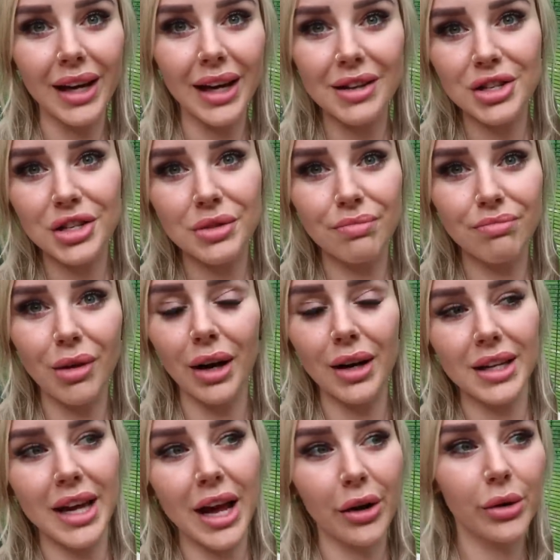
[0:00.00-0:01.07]
and sh
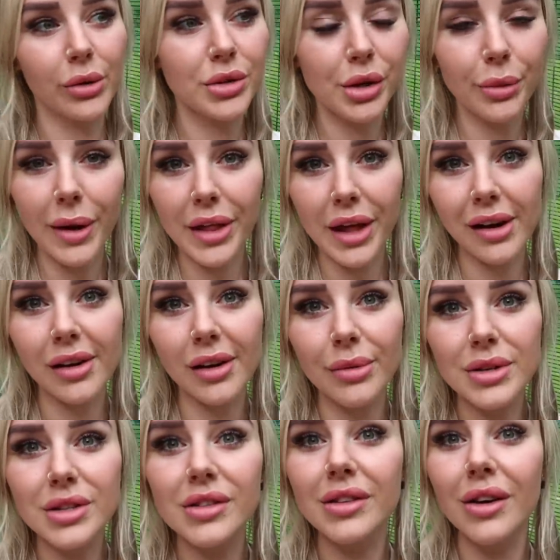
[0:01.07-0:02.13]
like yell to where they are,
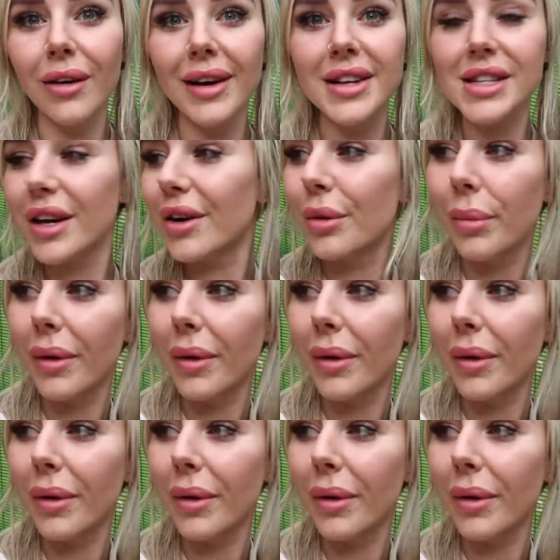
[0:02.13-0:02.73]
which is not ideal,